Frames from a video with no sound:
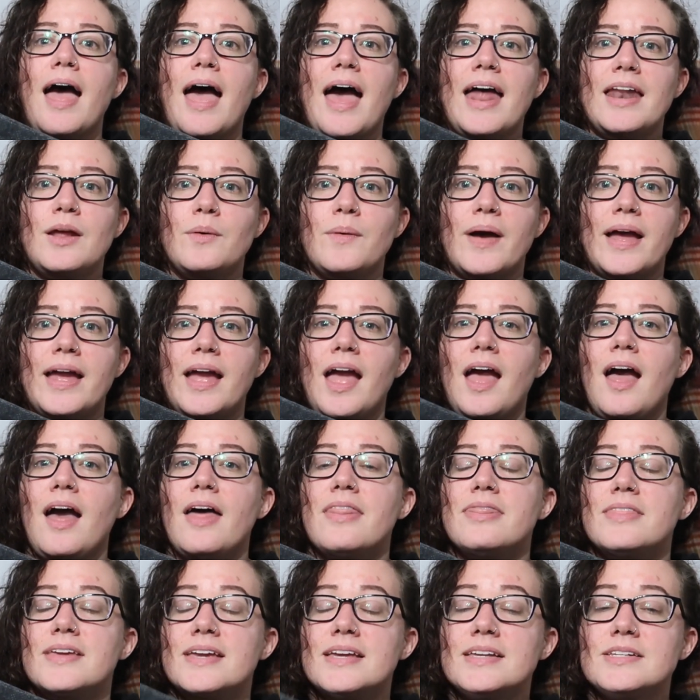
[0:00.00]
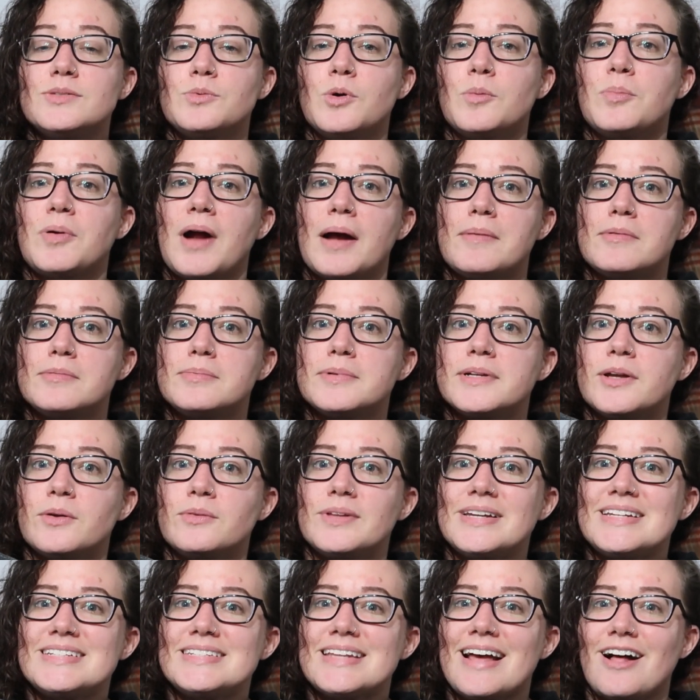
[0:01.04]
Anyway, these will probably
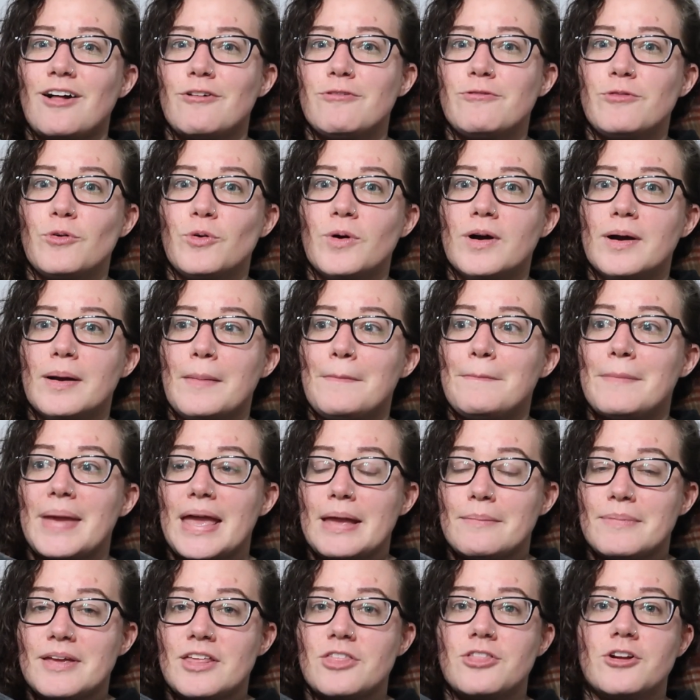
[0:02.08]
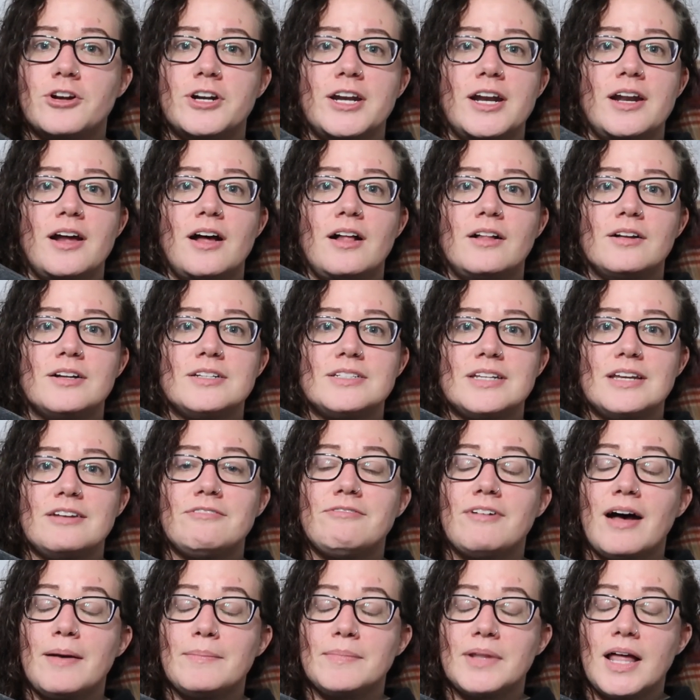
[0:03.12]
only sell for maybe $30
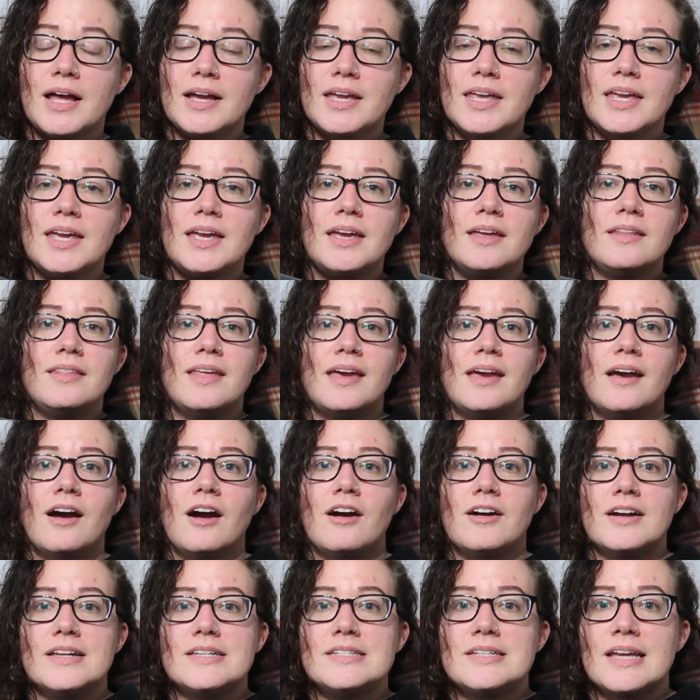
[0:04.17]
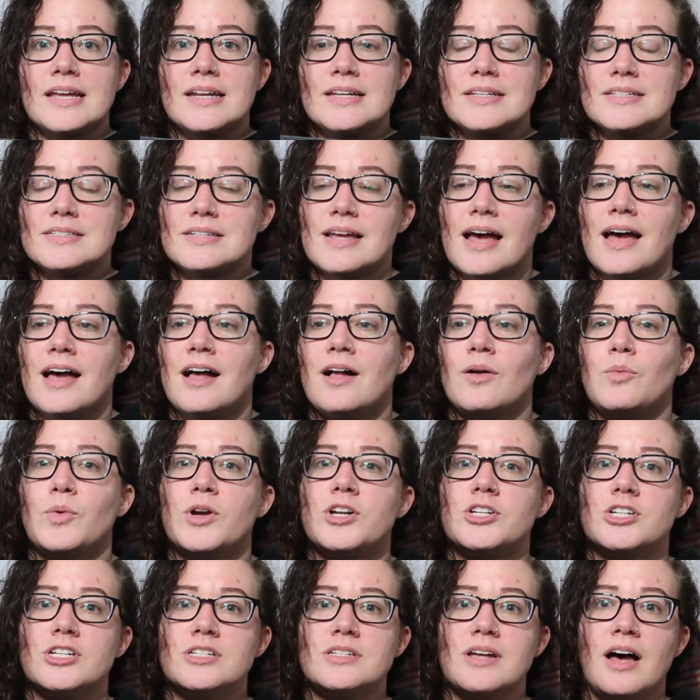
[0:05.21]
if I'm lucky. They are a skinny style,
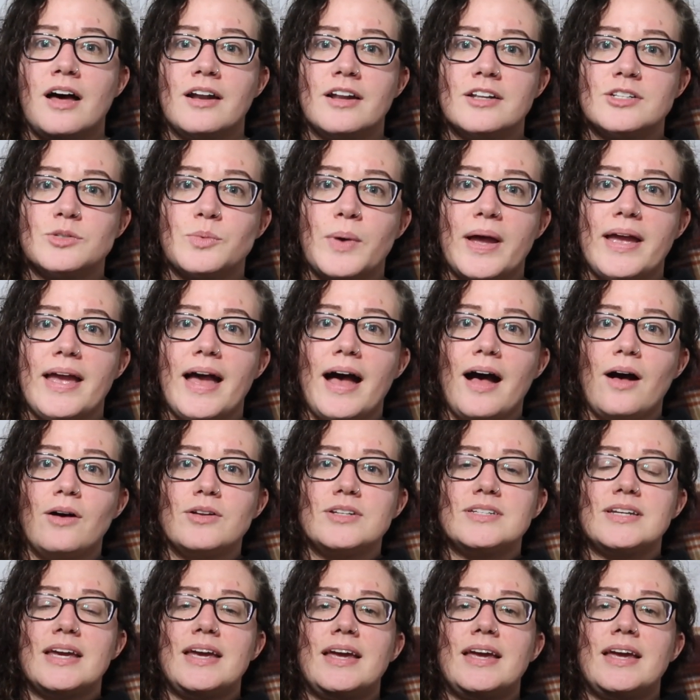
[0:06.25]
which is on its way out,